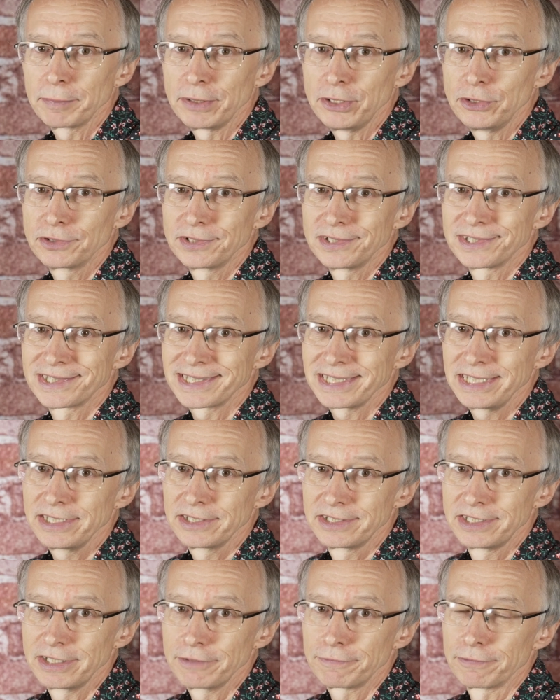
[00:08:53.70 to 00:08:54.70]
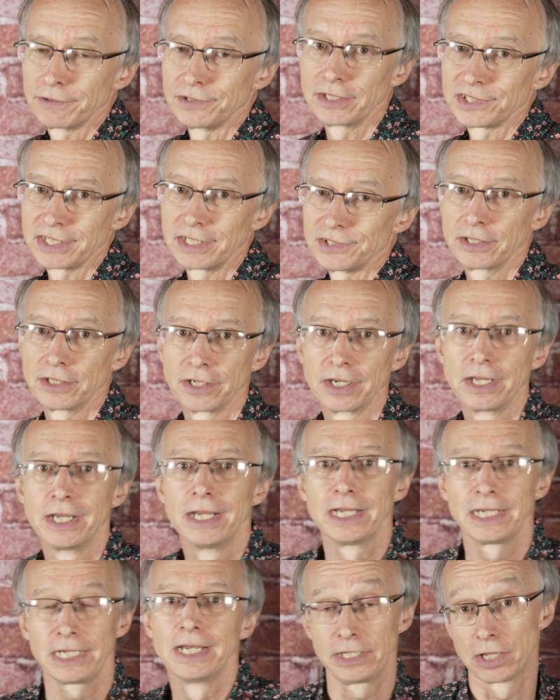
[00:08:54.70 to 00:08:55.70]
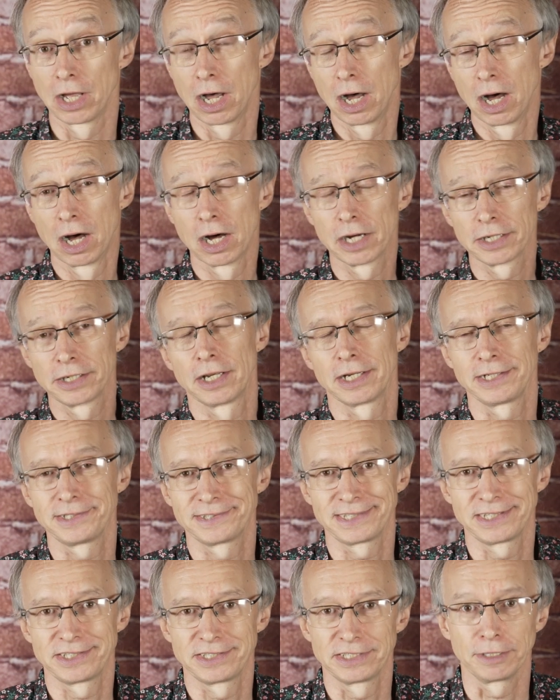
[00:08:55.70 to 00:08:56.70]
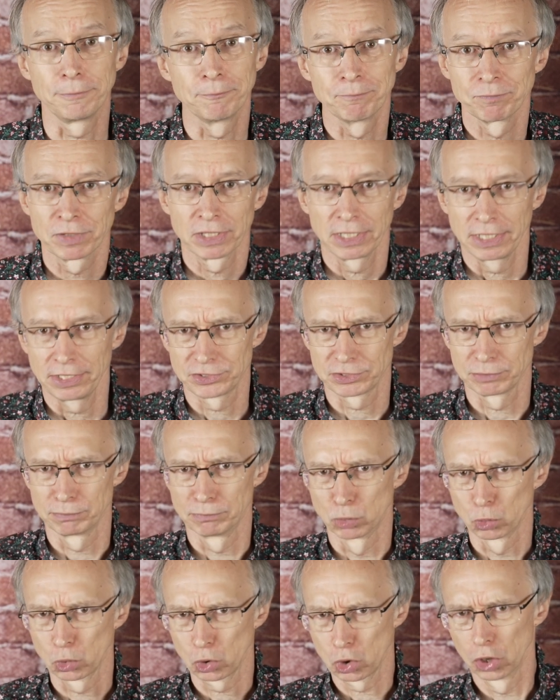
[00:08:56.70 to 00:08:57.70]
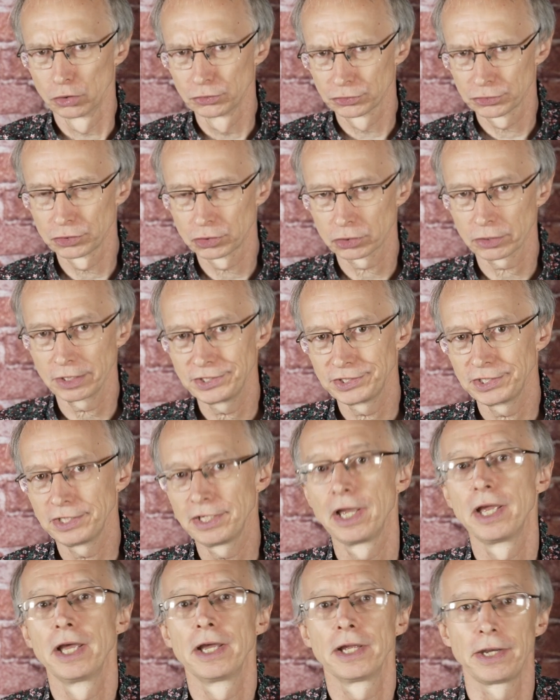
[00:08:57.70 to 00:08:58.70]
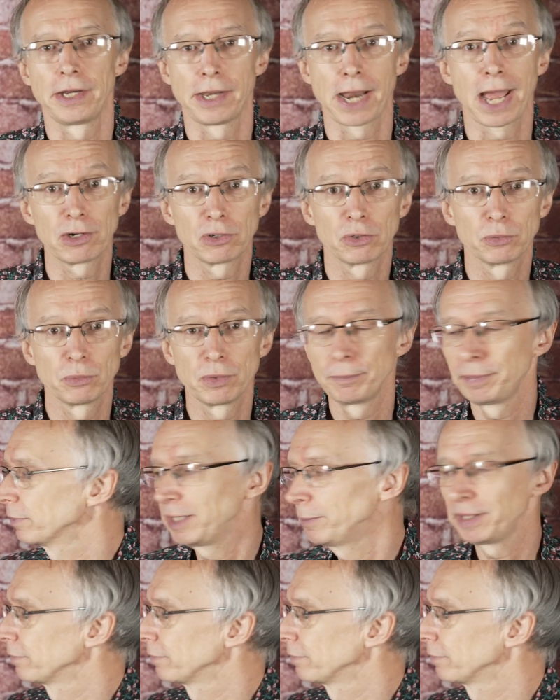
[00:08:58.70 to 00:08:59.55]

me, you can see the difference in that in the hard light setting, it's a more concentrated, narrower beam